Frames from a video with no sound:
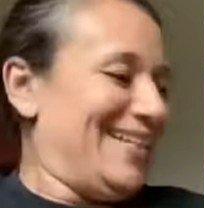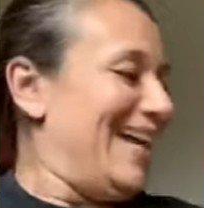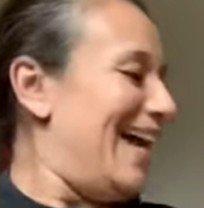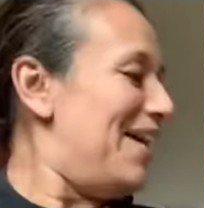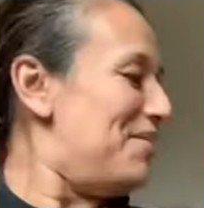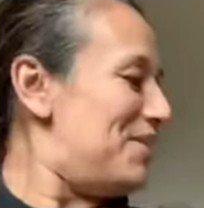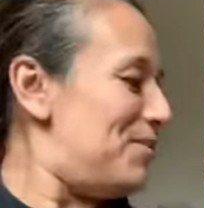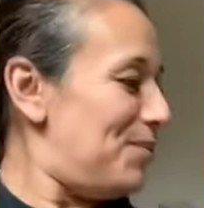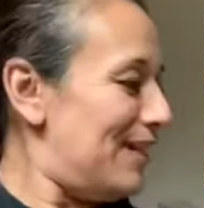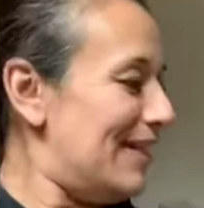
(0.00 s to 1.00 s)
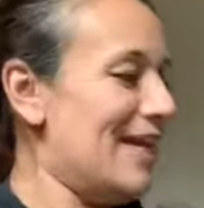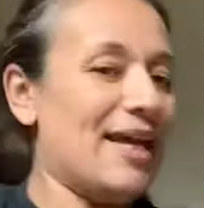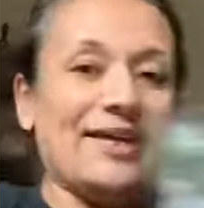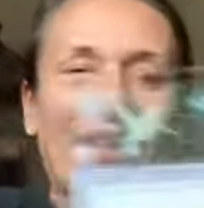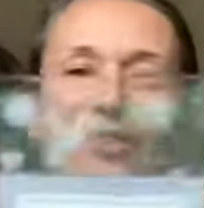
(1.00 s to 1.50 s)
I was really,
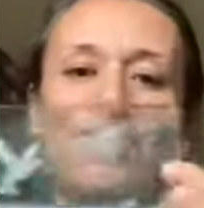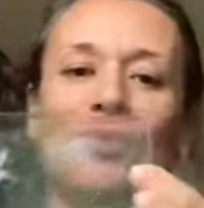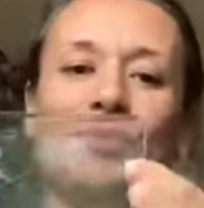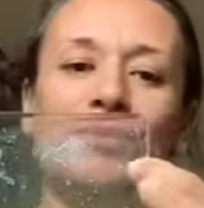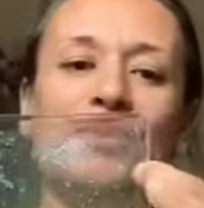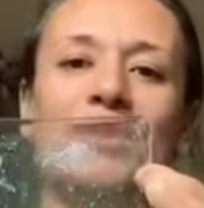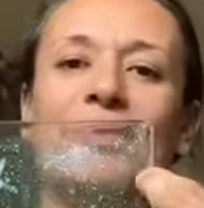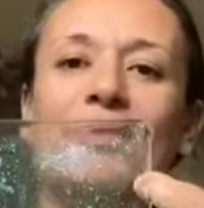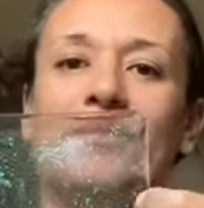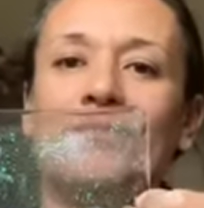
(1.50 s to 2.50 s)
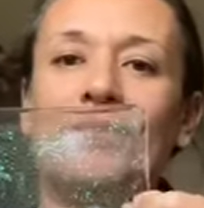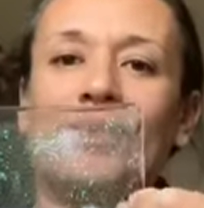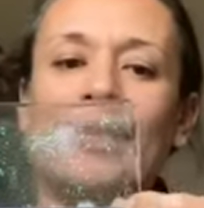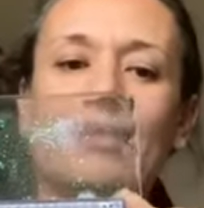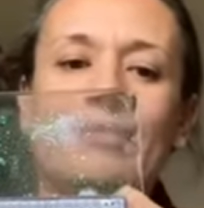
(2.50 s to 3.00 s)
here are the holes for
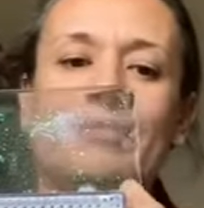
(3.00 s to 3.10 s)
it.